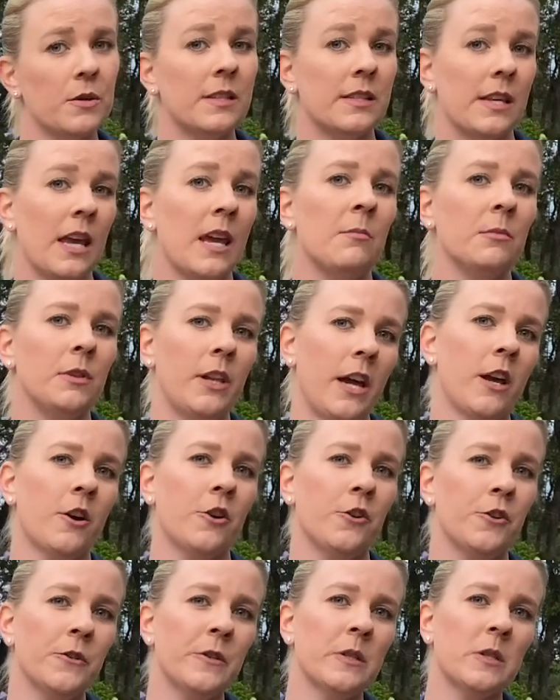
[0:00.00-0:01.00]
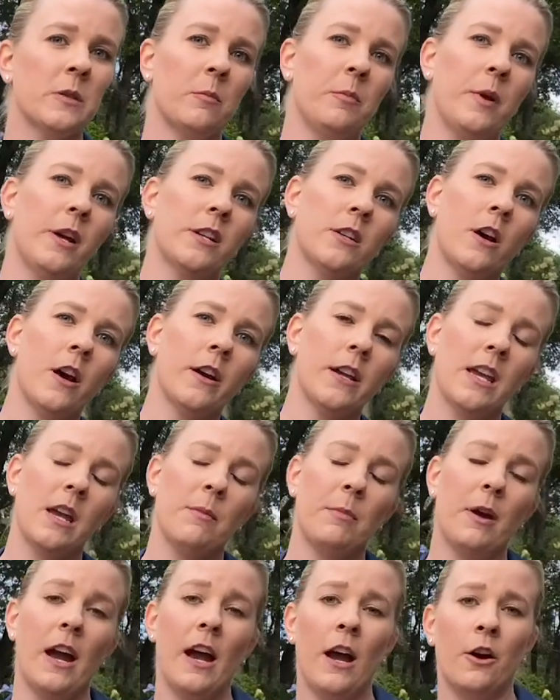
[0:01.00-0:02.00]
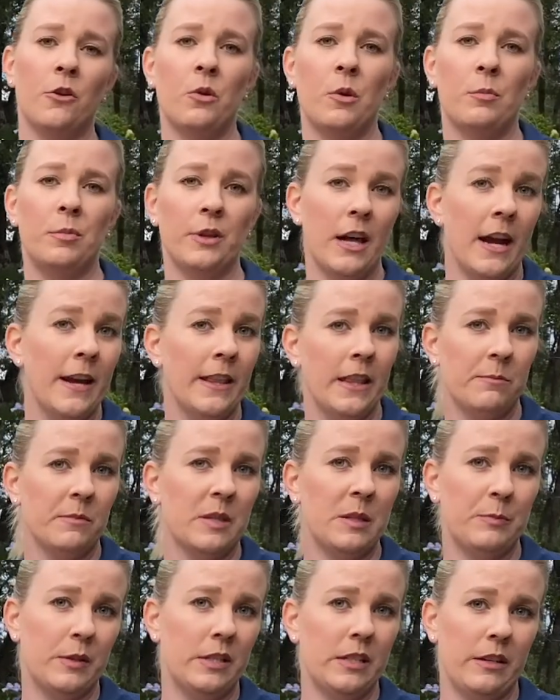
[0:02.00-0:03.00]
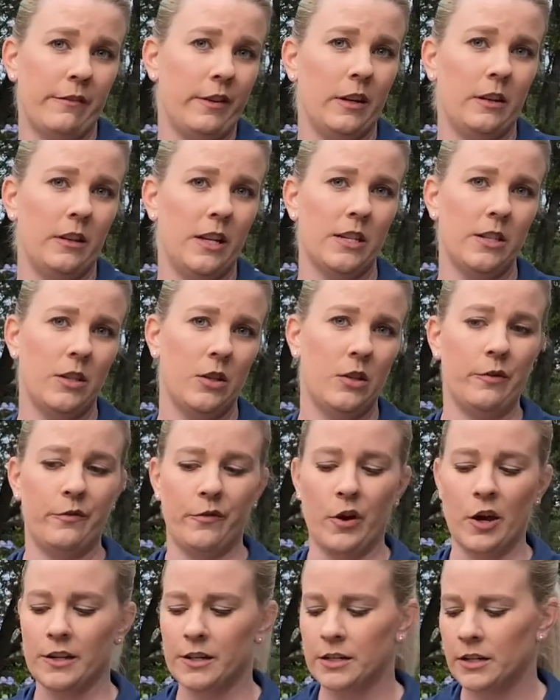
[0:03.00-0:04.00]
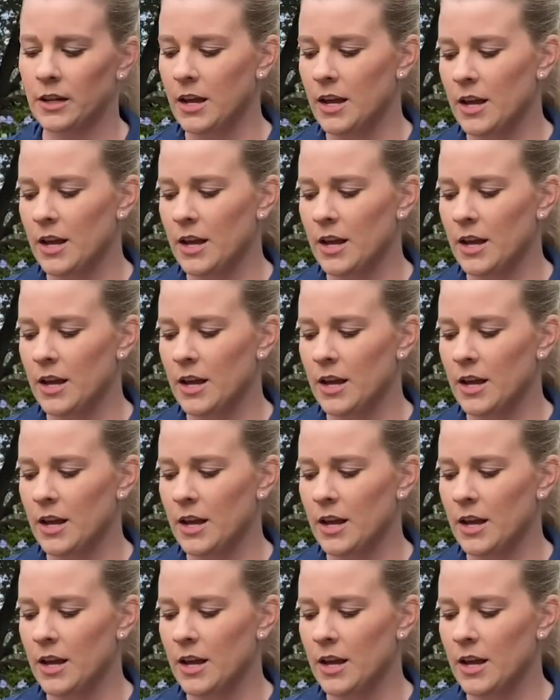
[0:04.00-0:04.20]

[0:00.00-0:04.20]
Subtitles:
same layers, but talking about how to apply them specifically to the foot.